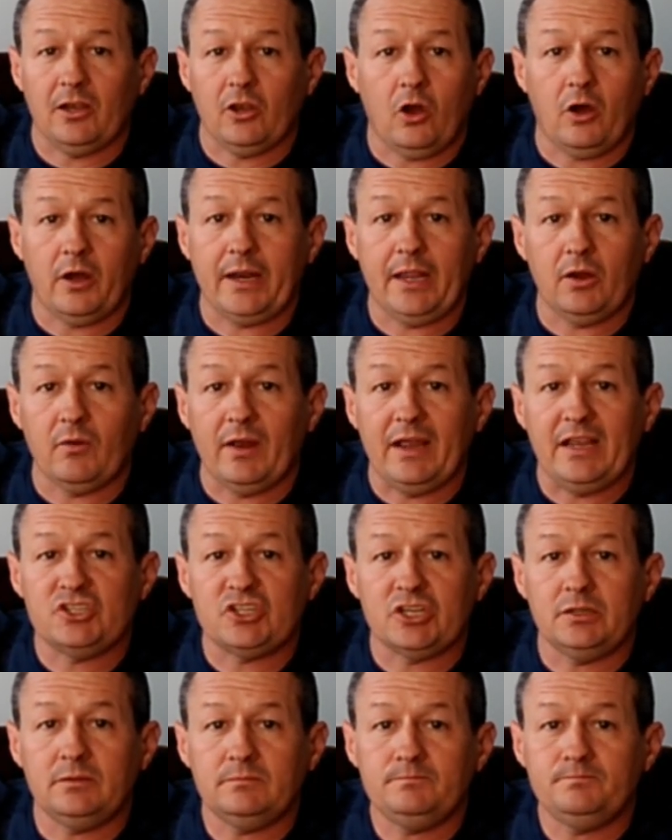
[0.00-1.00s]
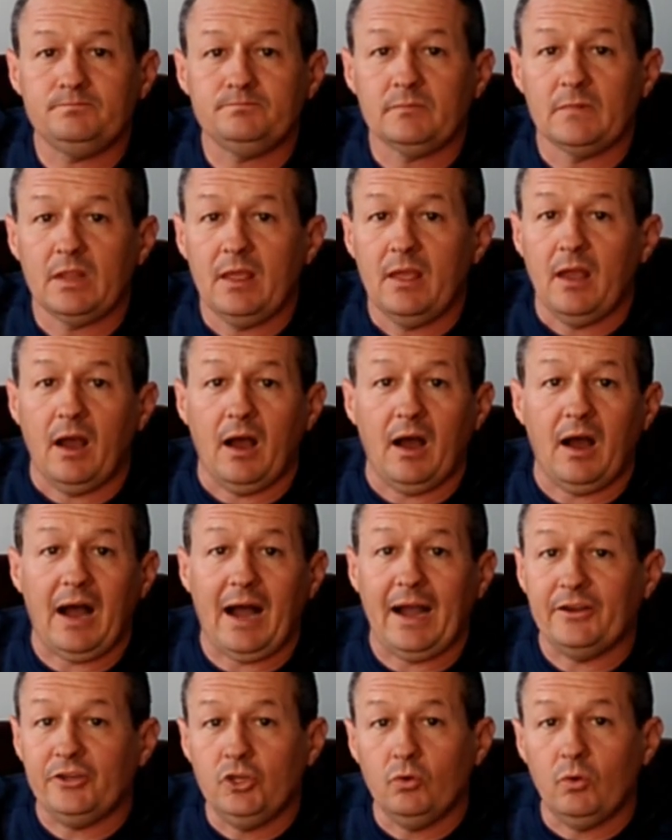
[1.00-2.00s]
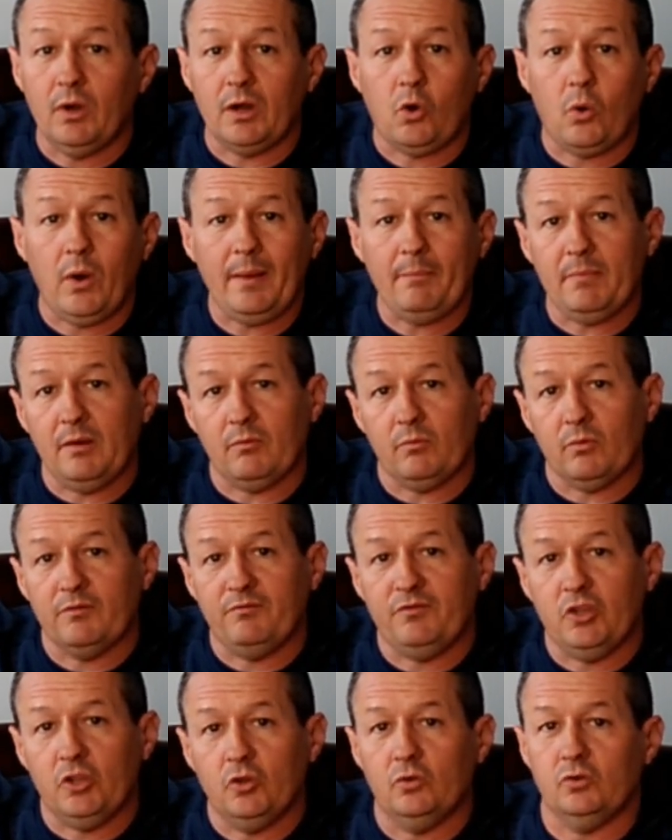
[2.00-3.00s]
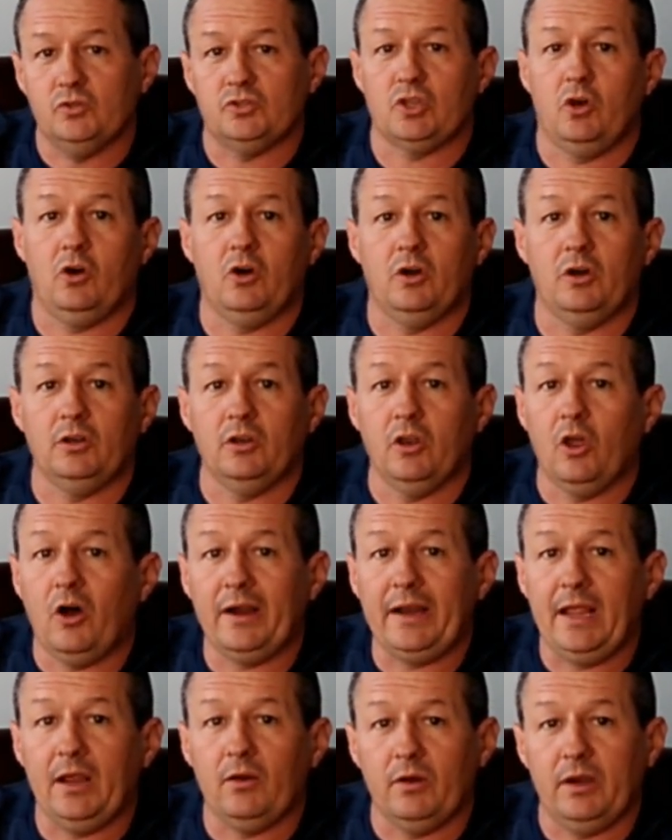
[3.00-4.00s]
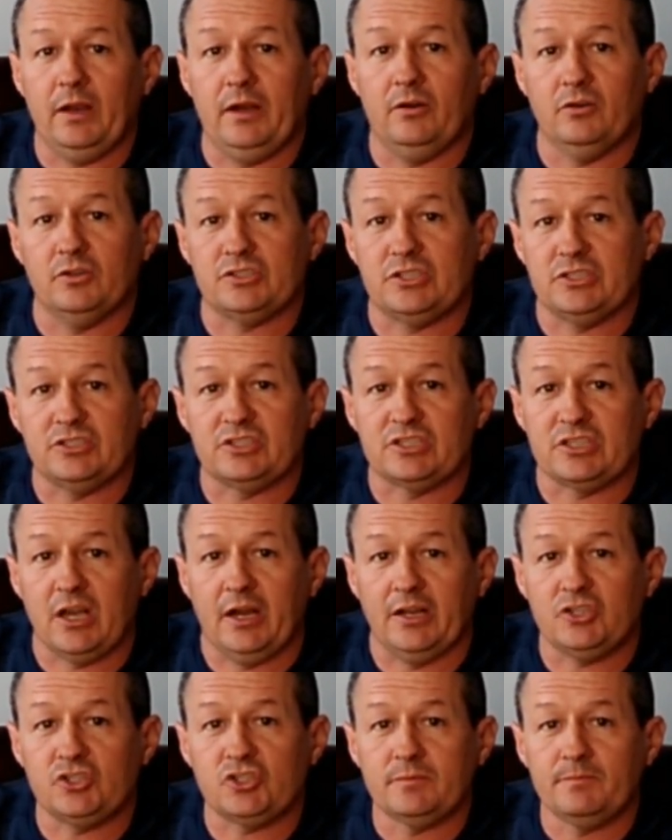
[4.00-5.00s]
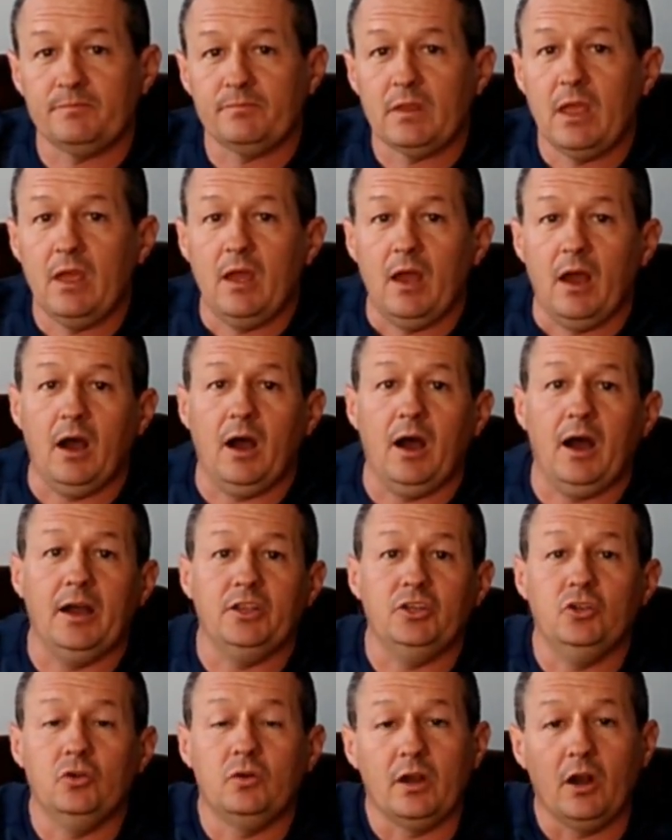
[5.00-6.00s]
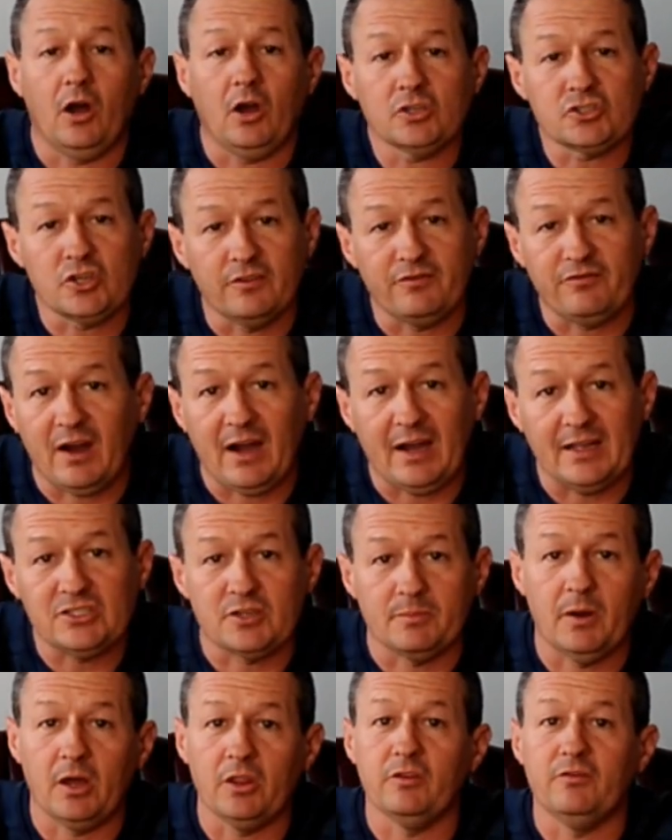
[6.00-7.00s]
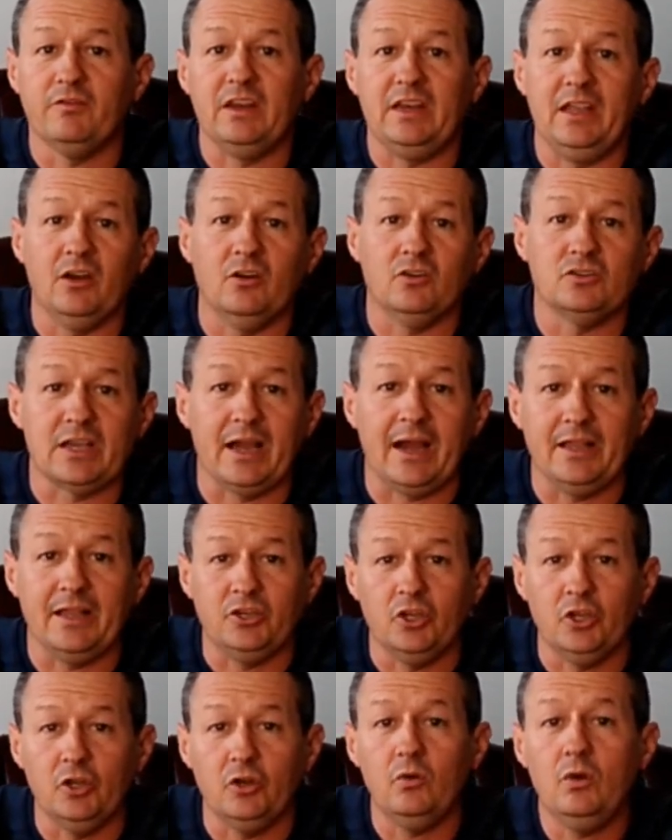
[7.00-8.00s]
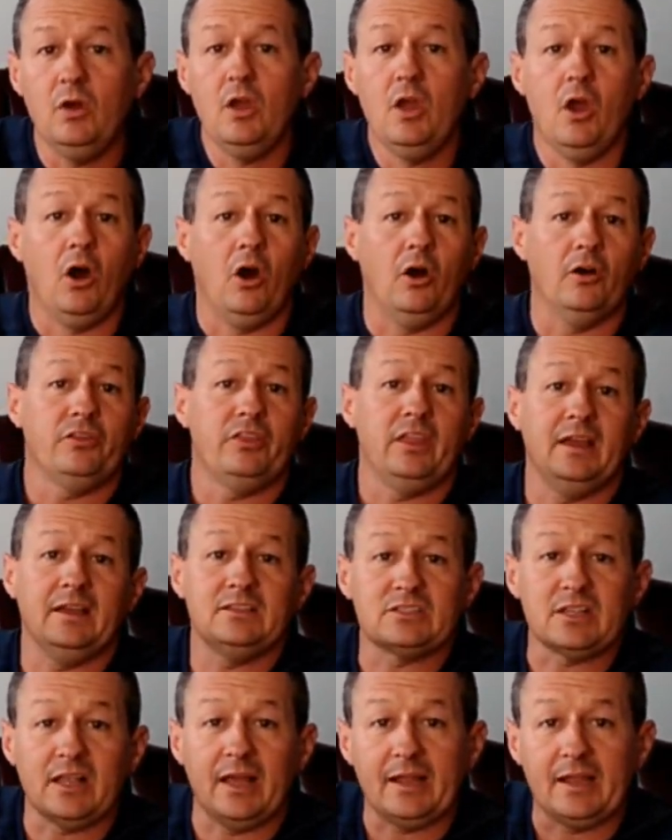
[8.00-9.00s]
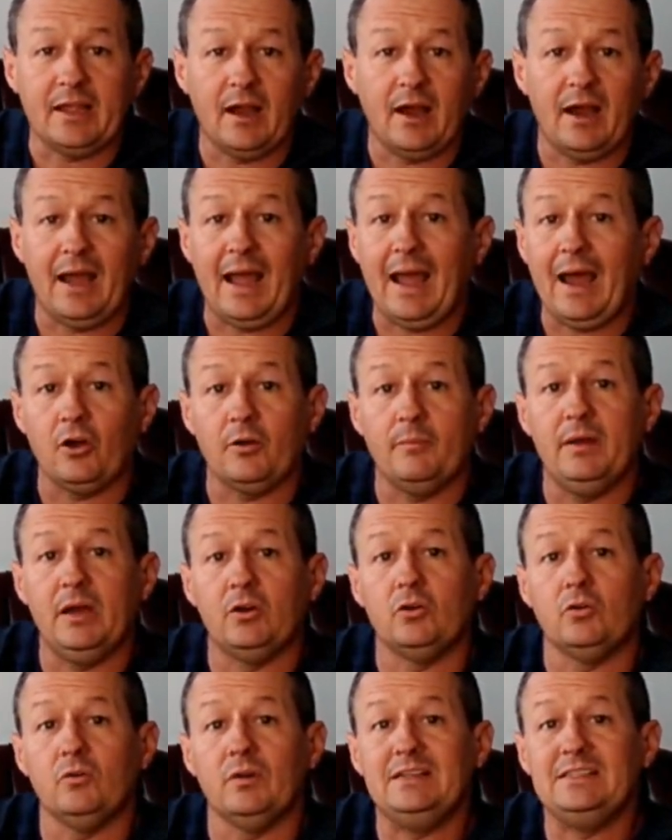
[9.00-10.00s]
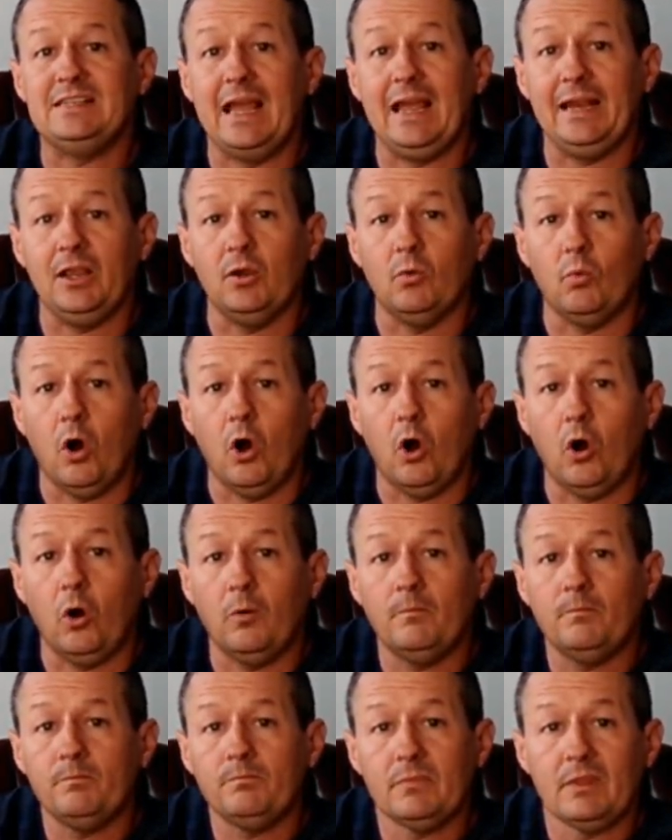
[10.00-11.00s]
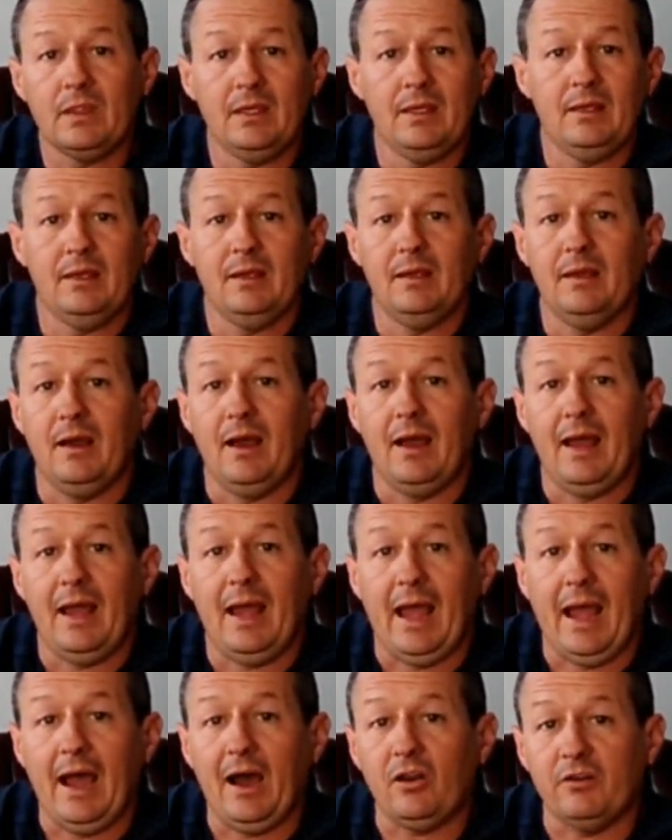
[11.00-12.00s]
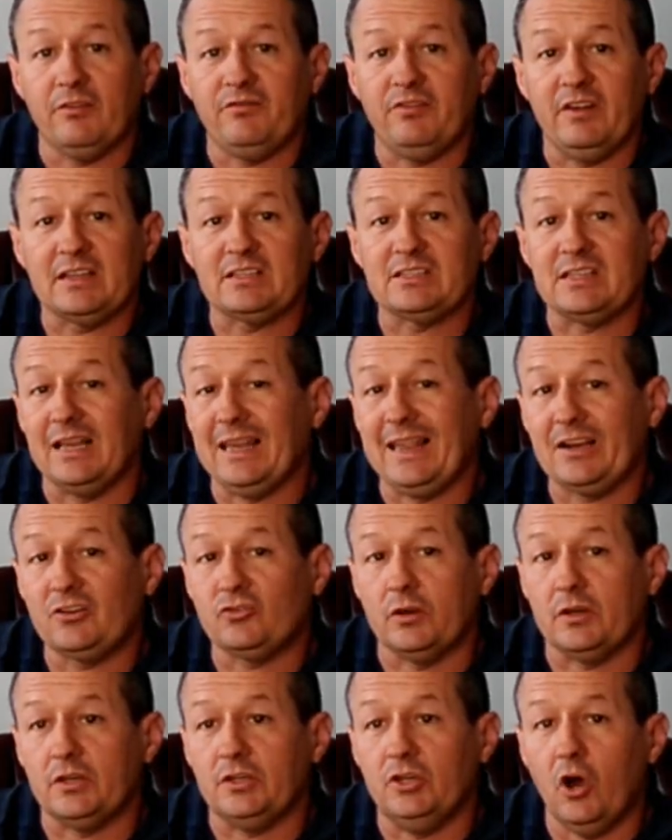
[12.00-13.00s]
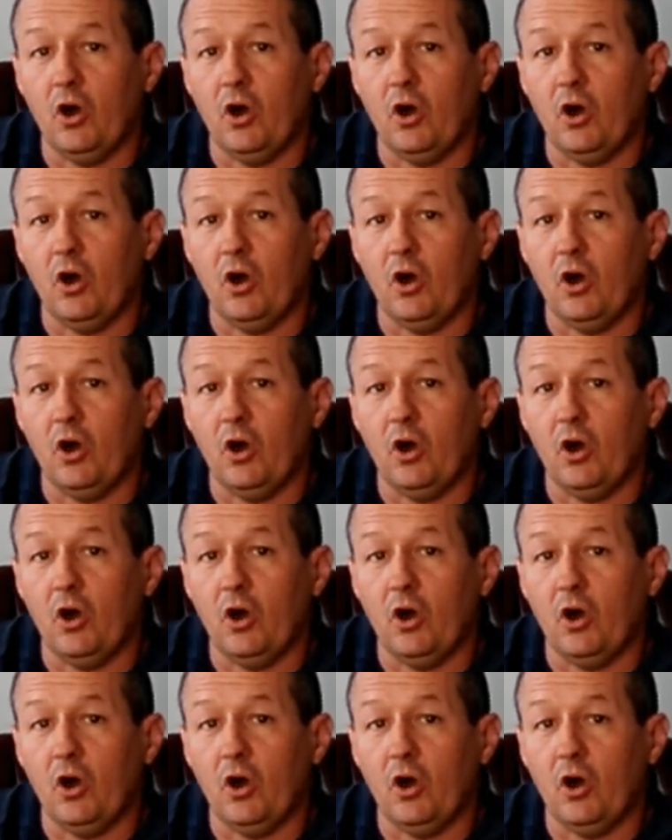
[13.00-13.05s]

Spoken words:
and lawn aeration. I do equipment reviews on lawn aerators and such. You can also find some other videos do on things like how to build a retaining wall, how to fix an electric